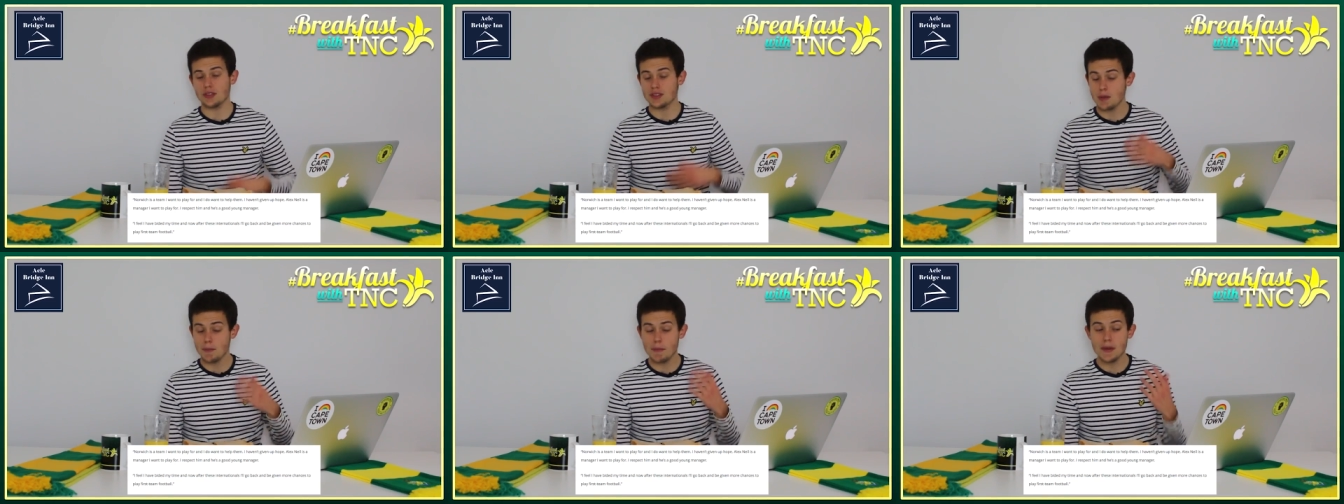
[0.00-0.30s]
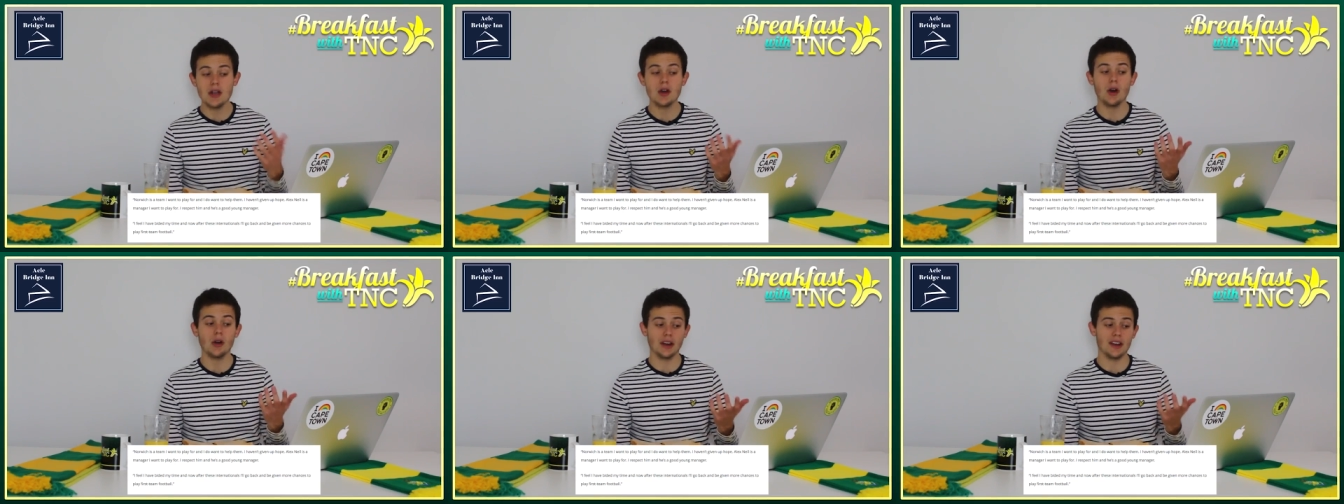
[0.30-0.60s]
And to
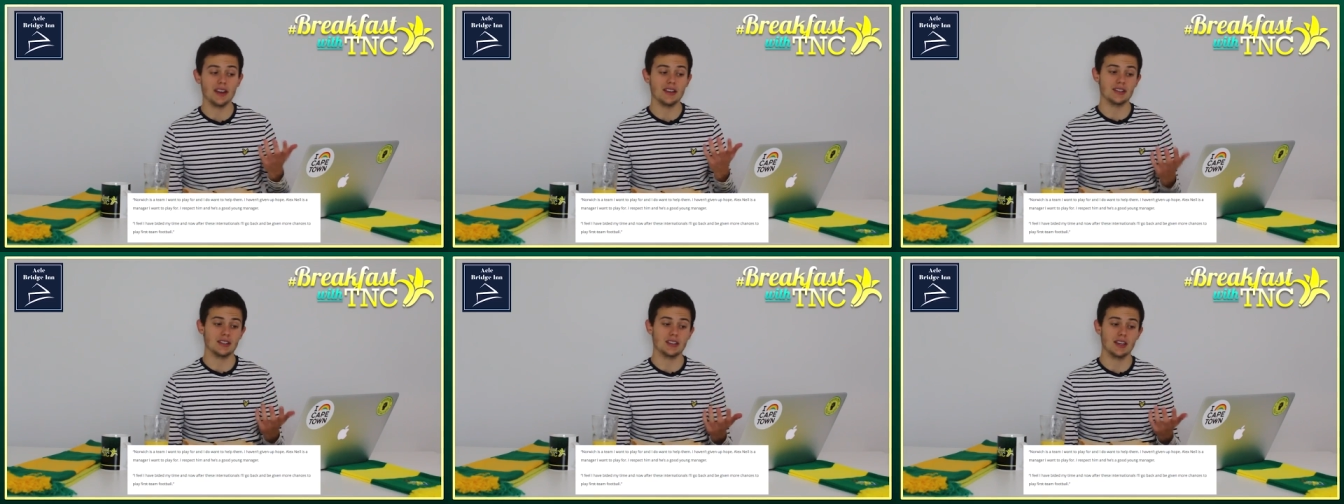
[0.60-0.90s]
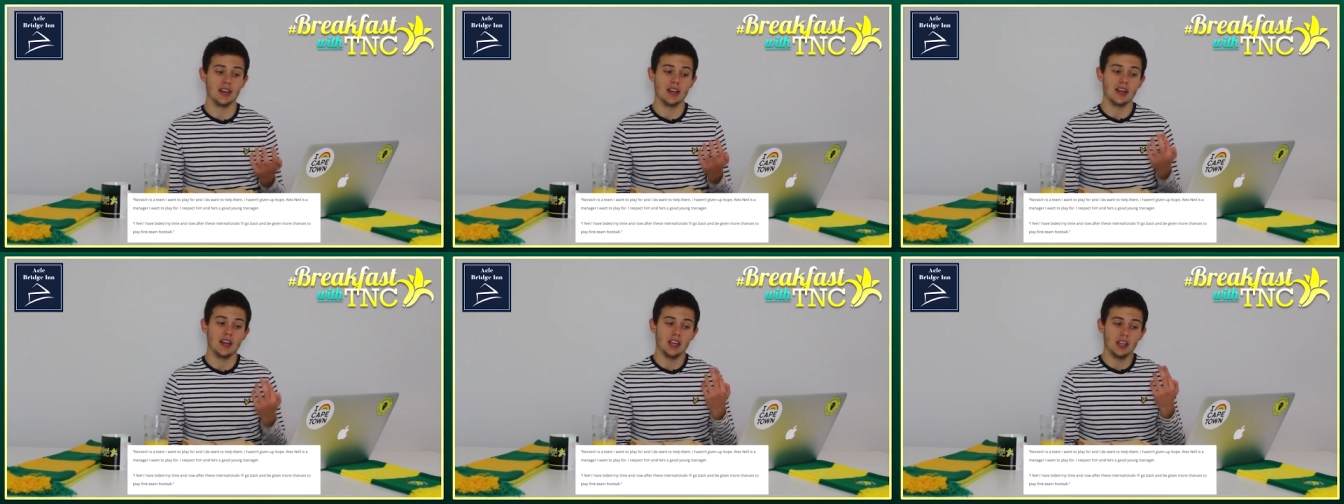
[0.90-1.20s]
be
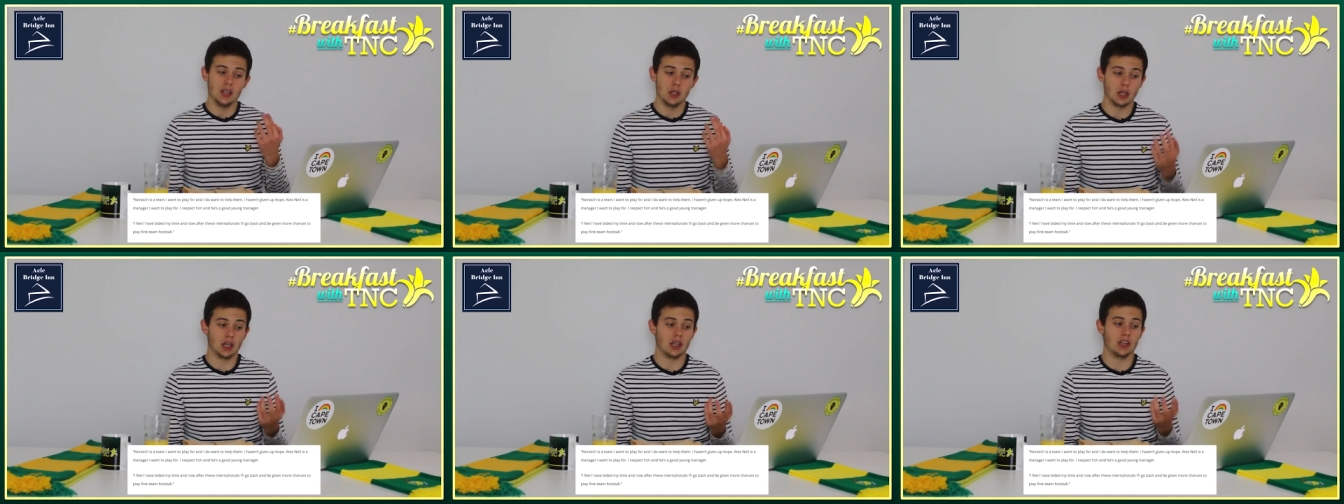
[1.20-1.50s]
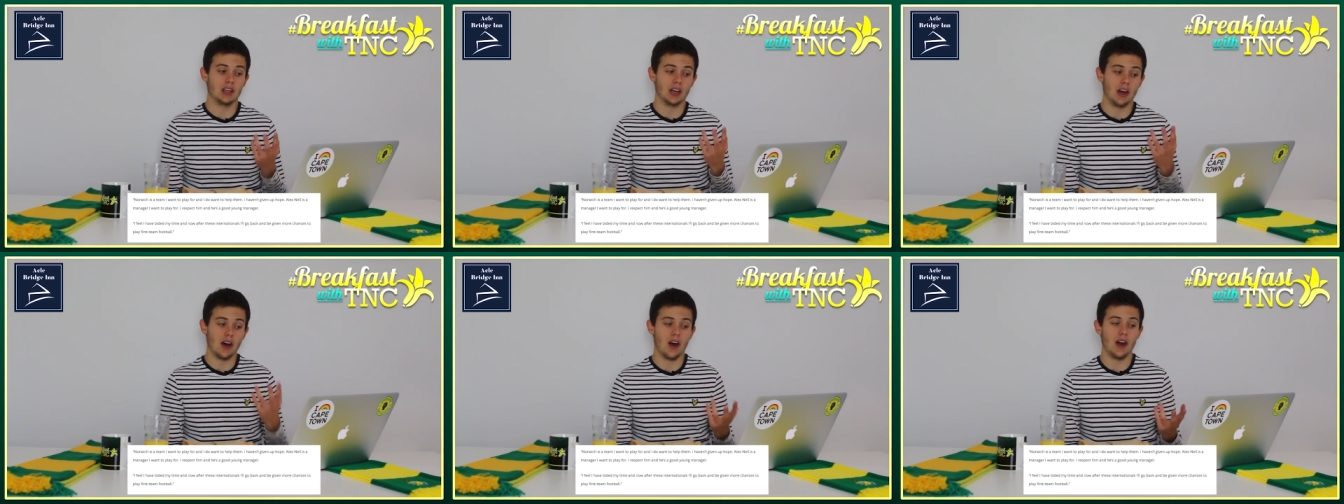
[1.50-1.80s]
honest, you
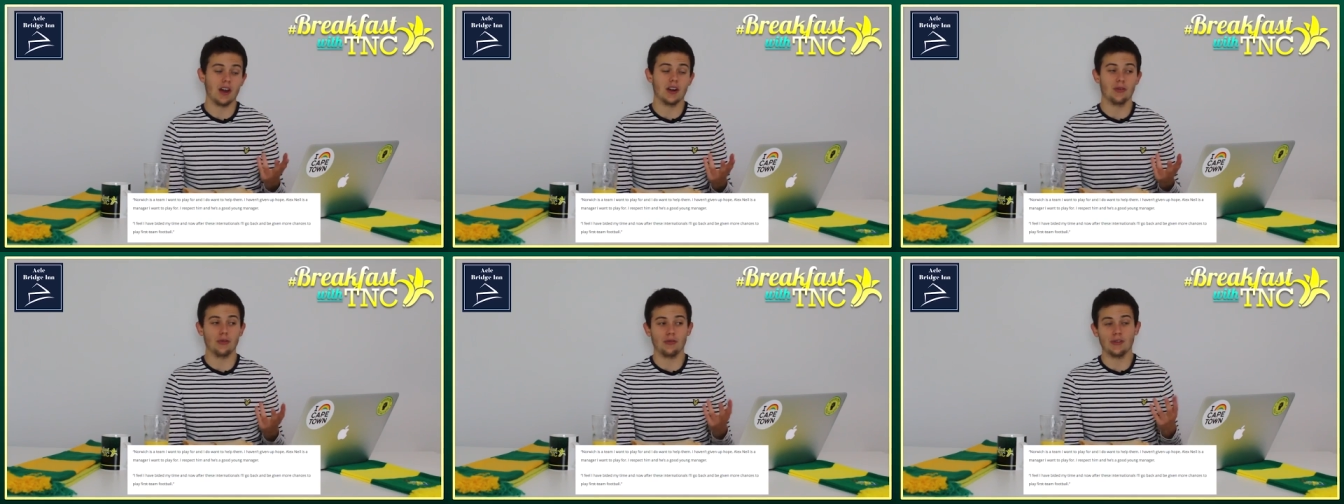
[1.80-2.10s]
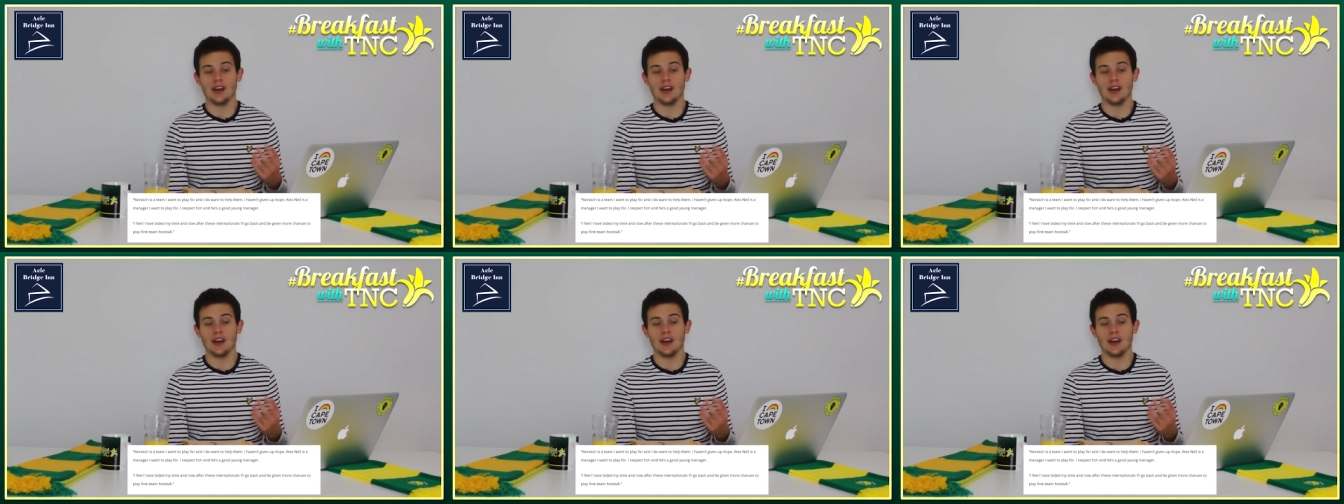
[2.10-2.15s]
can kind of